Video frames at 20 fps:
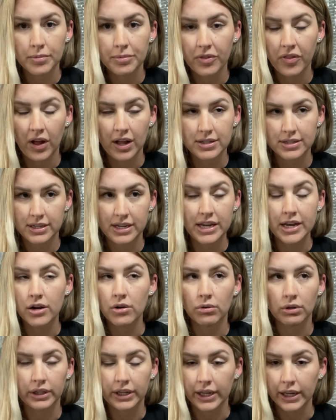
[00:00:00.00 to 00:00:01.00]
But that's
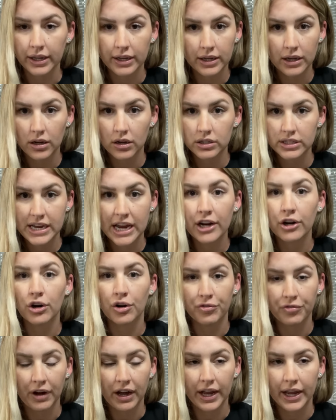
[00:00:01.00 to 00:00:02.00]
equally
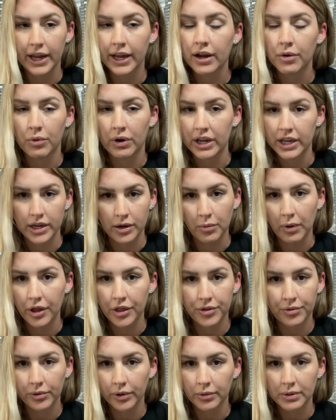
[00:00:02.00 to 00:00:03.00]
terrifying what he
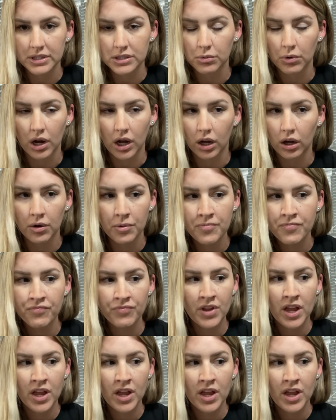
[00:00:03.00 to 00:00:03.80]
went through as well.